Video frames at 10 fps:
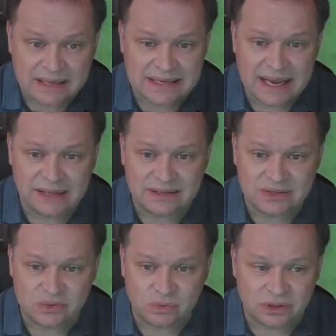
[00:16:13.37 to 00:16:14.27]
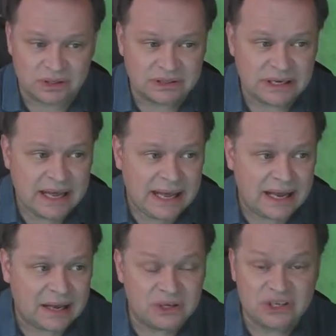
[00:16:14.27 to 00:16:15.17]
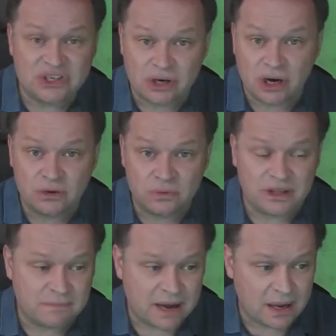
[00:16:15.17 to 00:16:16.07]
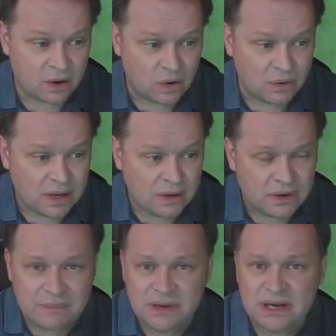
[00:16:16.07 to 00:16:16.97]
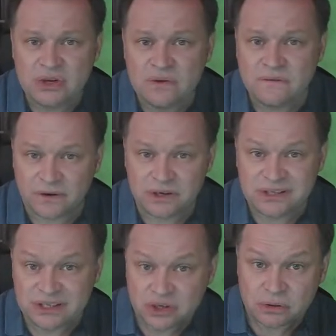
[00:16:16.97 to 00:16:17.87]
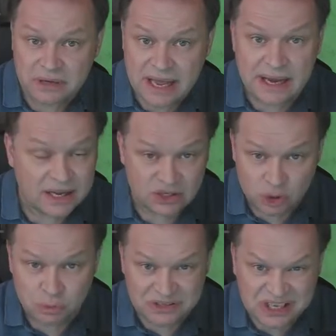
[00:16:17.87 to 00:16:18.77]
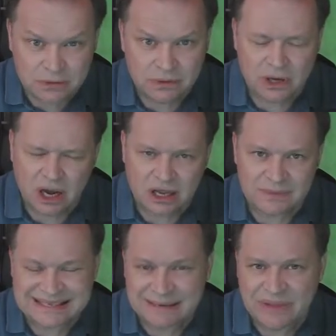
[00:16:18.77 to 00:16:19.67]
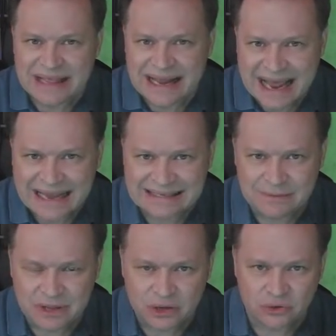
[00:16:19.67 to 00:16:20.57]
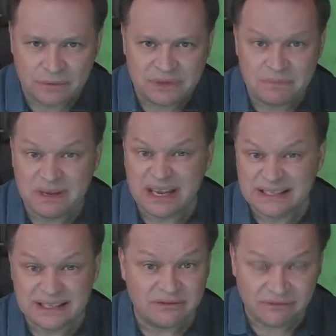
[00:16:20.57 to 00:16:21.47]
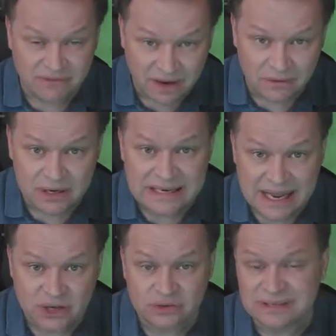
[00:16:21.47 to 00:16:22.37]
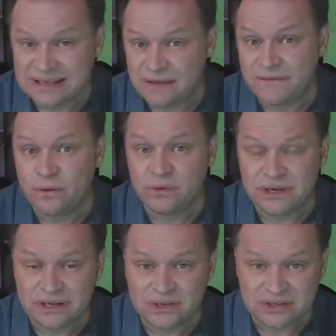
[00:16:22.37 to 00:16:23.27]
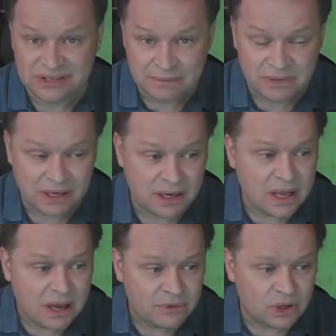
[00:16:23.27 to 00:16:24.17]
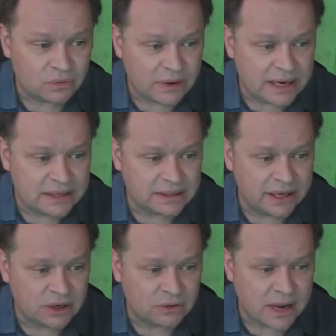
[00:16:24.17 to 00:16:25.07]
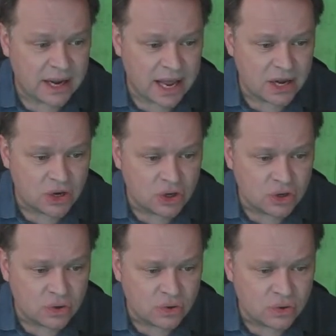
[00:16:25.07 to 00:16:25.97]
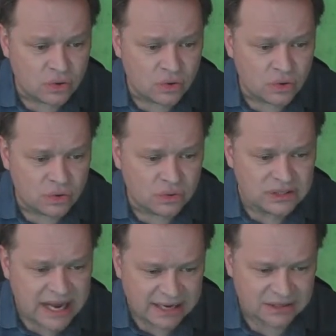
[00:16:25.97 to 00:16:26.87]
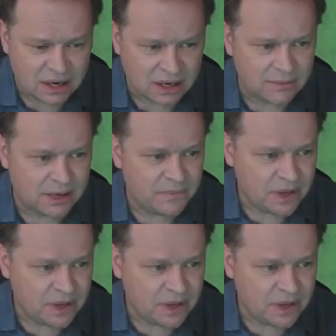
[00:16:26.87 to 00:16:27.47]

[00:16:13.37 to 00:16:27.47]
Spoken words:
Alice's world, and I'm going to start with my own. What I'm going to do first is create a super secret document, something that has to be encrypted because it's very dangerous if it were intercepted. I'm going to right-click, create a new text document.